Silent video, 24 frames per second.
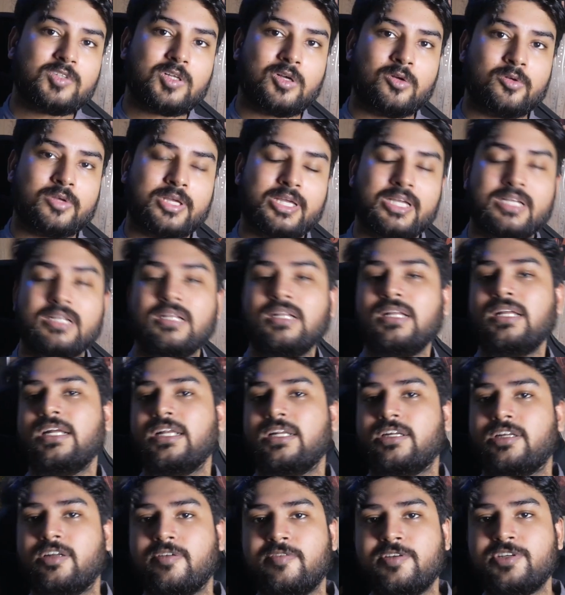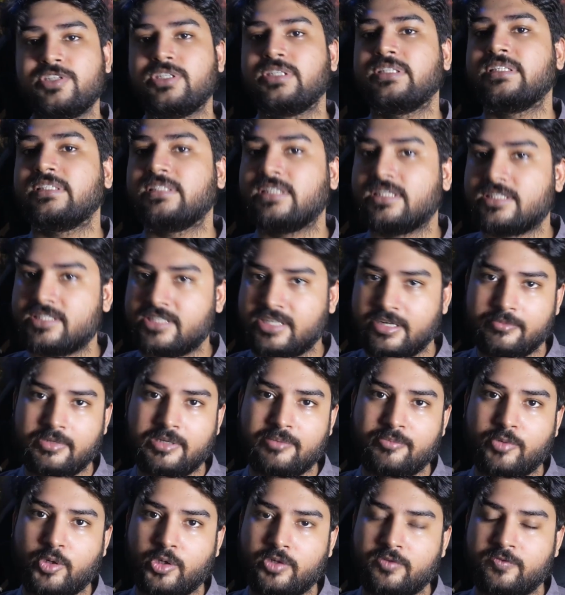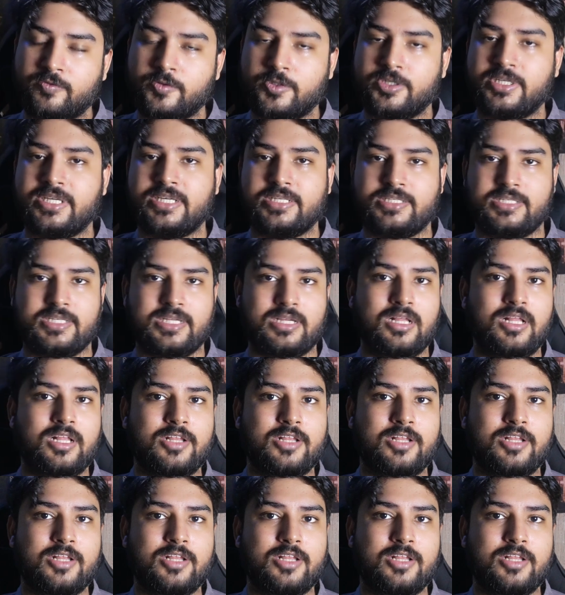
Okay. Revision is extremely important for DSA.